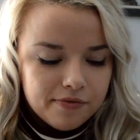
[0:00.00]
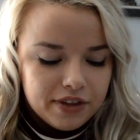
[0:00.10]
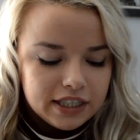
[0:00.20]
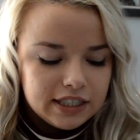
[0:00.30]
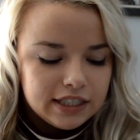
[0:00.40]

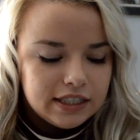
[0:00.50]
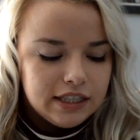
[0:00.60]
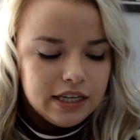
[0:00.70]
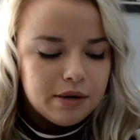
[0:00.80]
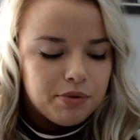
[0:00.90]
This is
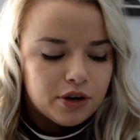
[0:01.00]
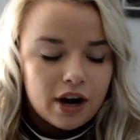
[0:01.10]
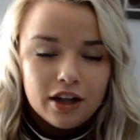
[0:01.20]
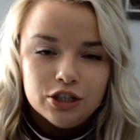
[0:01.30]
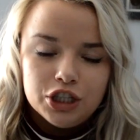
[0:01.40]
the
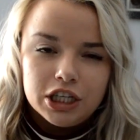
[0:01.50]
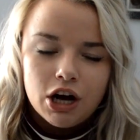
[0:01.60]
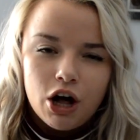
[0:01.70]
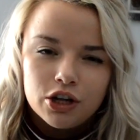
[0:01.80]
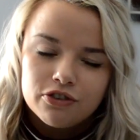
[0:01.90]
Pureology
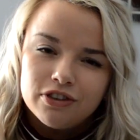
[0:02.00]
Color